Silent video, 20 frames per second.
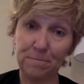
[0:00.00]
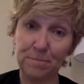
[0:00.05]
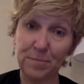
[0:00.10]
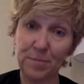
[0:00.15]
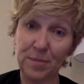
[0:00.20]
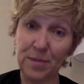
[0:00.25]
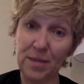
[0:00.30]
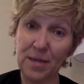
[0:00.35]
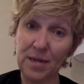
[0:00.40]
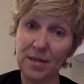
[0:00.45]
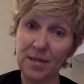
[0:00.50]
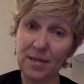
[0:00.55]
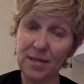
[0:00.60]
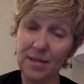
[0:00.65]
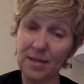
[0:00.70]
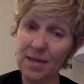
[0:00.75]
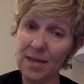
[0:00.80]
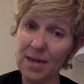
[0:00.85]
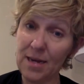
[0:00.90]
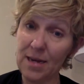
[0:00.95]
Plant a
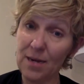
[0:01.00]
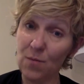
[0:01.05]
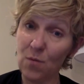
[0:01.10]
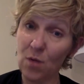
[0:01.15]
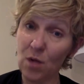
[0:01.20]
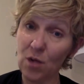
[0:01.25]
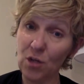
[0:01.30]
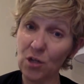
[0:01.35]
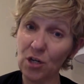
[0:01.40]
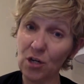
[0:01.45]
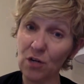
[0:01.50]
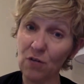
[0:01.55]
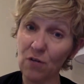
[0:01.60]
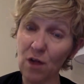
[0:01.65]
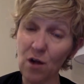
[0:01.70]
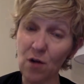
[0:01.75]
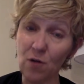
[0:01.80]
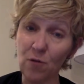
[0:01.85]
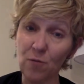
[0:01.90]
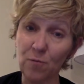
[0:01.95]
seed and watch it
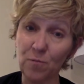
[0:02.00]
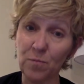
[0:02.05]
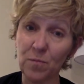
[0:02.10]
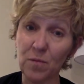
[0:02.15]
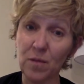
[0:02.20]
grow.